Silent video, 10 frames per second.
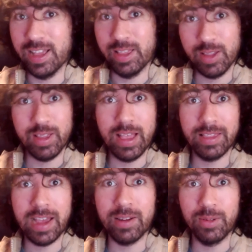that
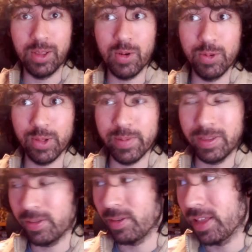that title alone
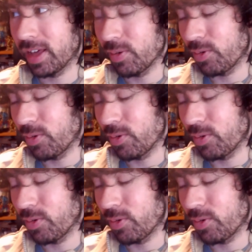should be telling you like